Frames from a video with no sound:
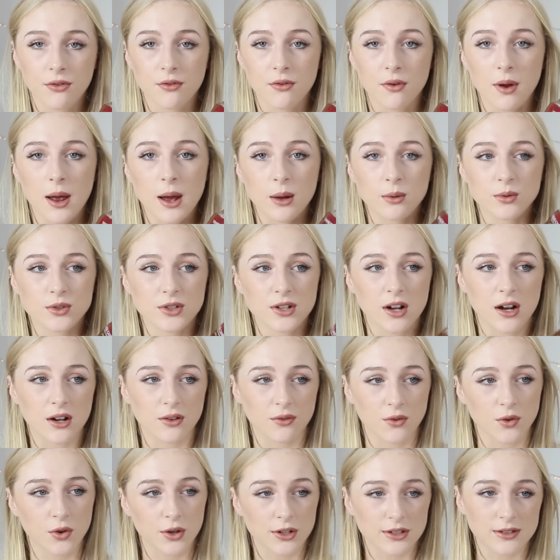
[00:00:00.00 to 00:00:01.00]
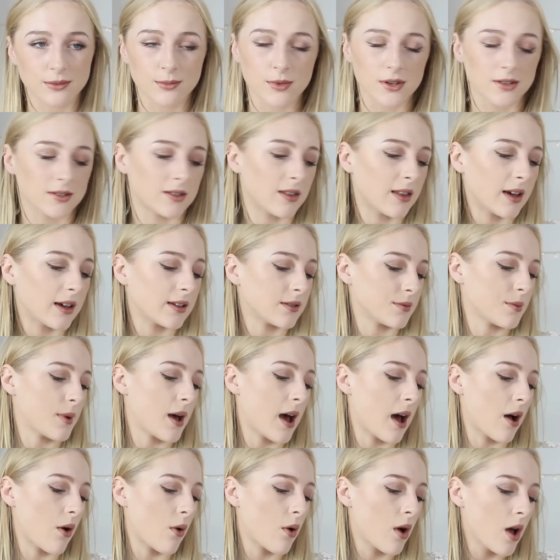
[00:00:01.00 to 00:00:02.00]
throughout kind of Christmas and that as
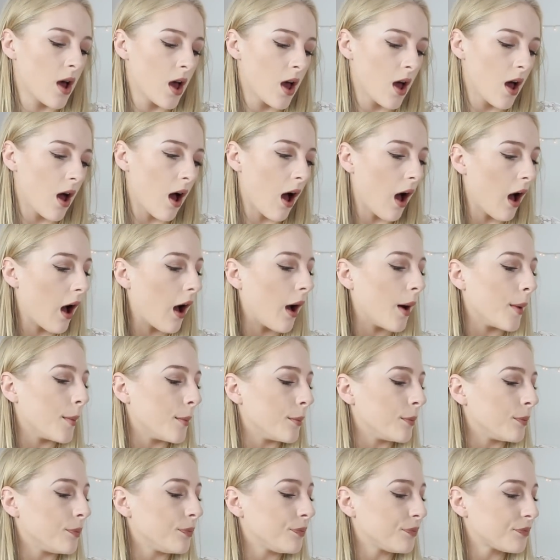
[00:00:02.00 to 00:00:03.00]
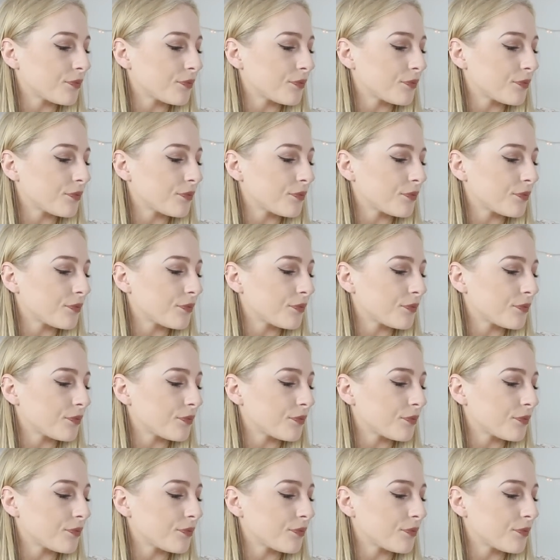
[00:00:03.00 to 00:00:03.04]
well, and